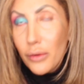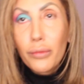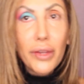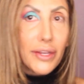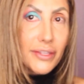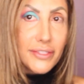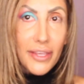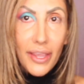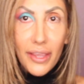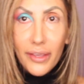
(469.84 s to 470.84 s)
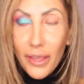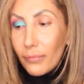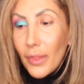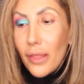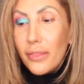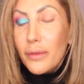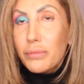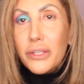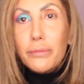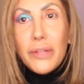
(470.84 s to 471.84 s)
We're going to take the
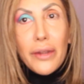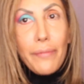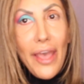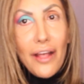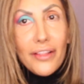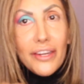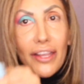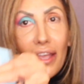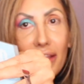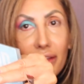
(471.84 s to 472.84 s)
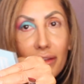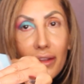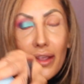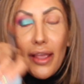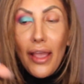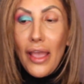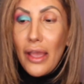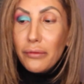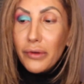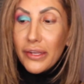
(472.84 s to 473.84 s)
Blue Blood palette again,
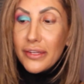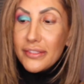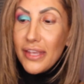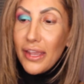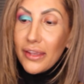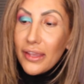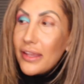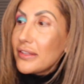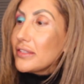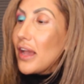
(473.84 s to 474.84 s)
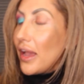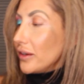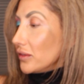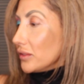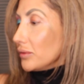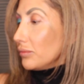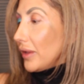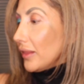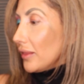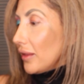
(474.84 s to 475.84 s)
and we're going to take Entitled
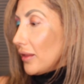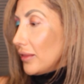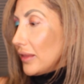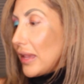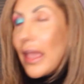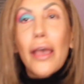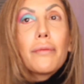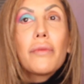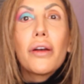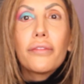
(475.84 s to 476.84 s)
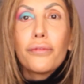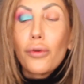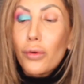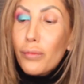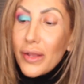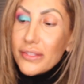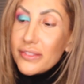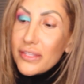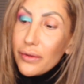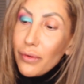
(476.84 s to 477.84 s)
with the
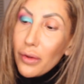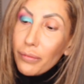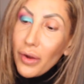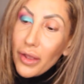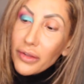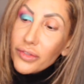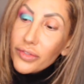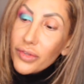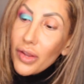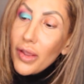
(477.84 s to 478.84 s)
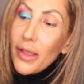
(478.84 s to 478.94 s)
M410 brush.